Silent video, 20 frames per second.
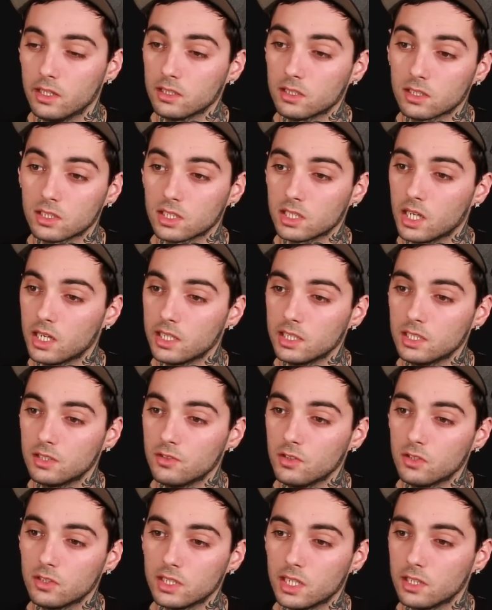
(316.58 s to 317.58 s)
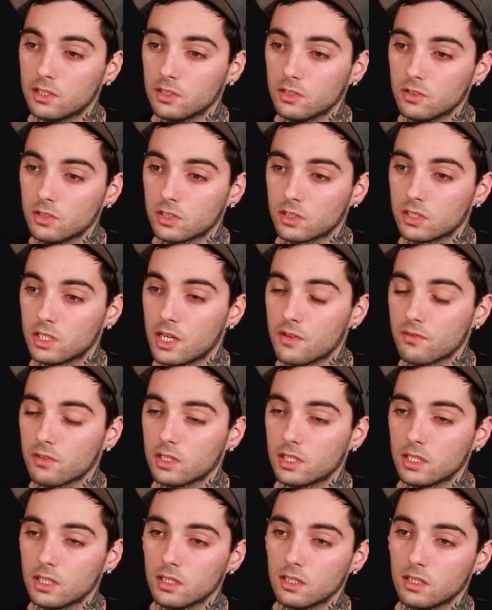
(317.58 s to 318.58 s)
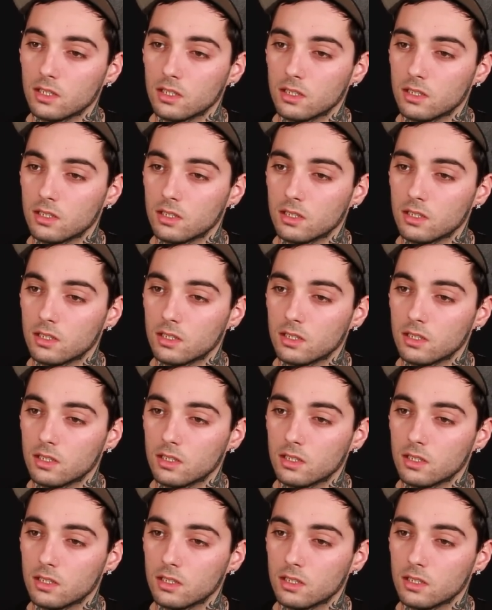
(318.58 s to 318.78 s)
society's view on tattoos is definitely